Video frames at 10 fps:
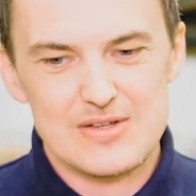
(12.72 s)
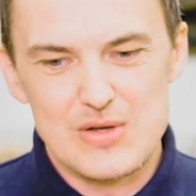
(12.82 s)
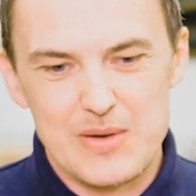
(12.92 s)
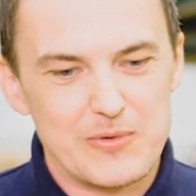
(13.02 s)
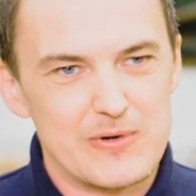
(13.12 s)
So
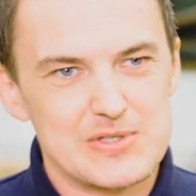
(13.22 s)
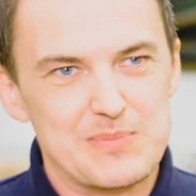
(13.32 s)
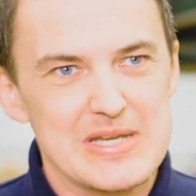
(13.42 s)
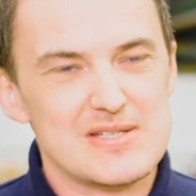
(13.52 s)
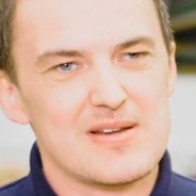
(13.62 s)
I'm Chris
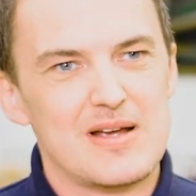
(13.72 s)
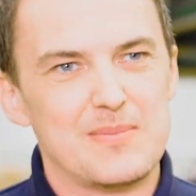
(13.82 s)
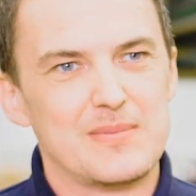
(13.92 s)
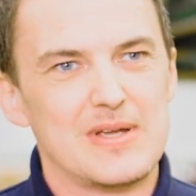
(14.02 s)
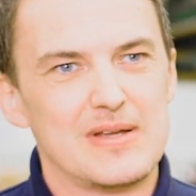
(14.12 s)
Measer,
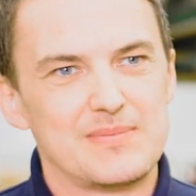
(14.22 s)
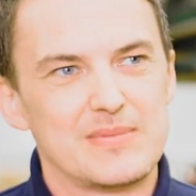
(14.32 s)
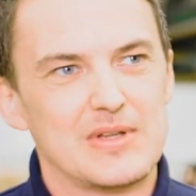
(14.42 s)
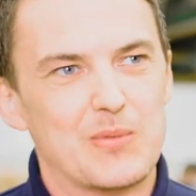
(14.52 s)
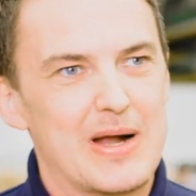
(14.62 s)
I'm the,
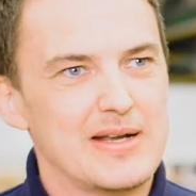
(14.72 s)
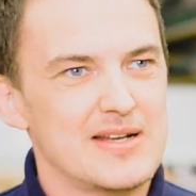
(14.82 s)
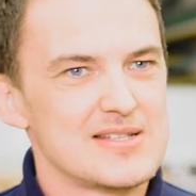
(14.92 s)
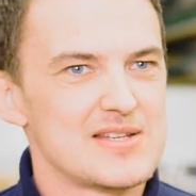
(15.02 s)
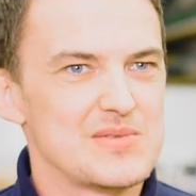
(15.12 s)
the winding
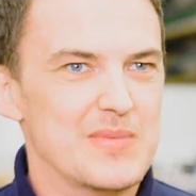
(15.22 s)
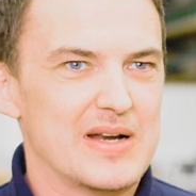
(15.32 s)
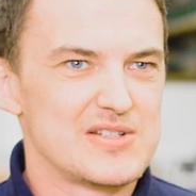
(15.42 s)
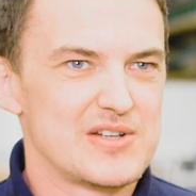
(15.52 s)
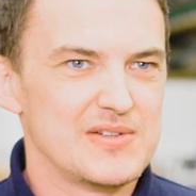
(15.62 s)
assistant
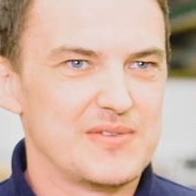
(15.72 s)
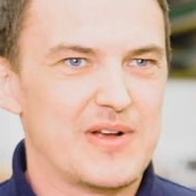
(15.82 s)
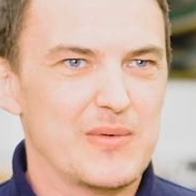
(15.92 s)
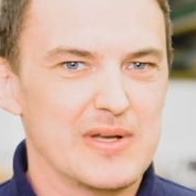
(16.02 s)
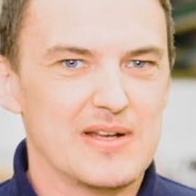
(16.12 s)
manager at
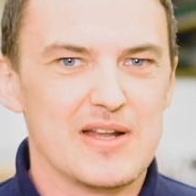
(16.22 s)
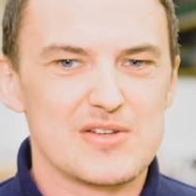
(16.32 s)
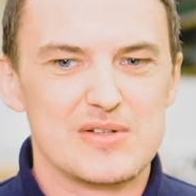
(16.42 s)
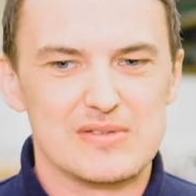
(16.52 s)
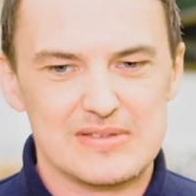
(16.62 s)
Houghton International.